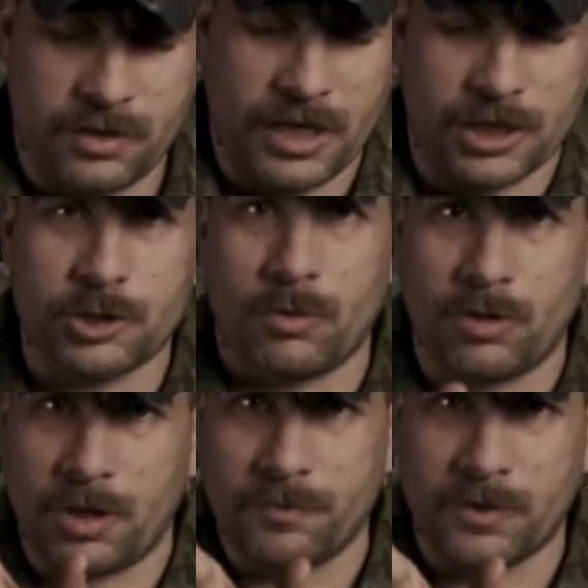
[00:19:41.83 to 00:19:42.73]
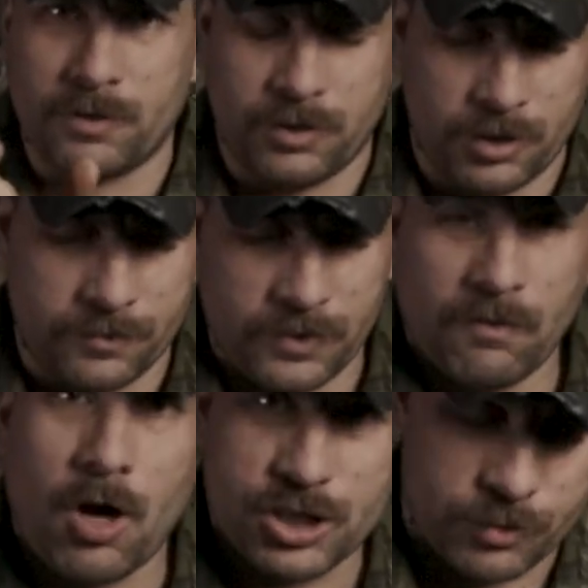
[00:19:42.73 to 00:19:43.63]
the actual the
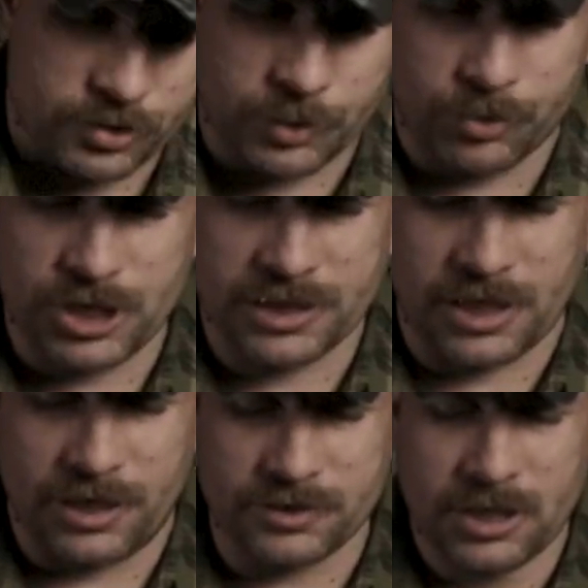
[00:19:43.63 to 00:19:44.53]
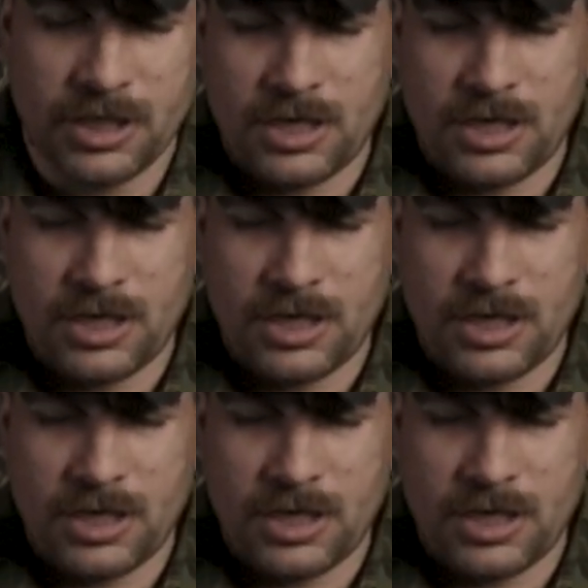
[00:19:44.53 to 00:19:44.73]
launchable, the projectiles.